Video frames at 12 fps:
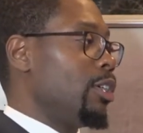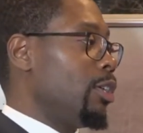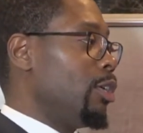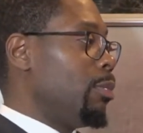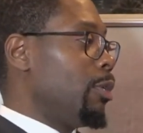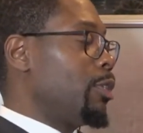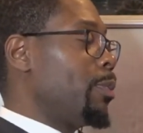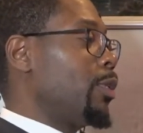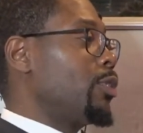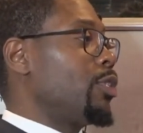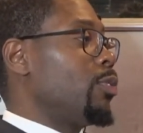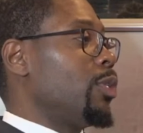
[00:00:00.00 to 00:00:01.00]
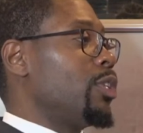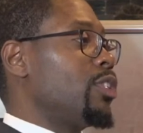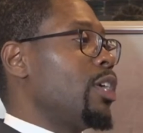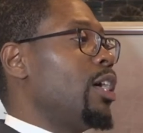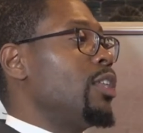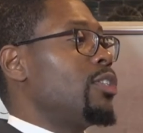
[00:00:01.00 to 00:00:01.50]
a homeless person with a
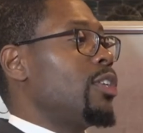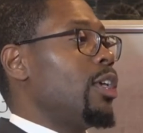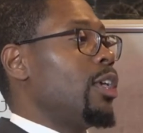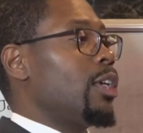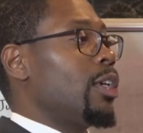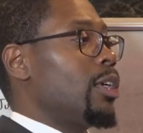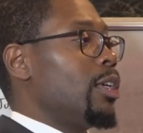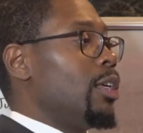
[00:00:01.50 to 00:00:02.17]
sign saying,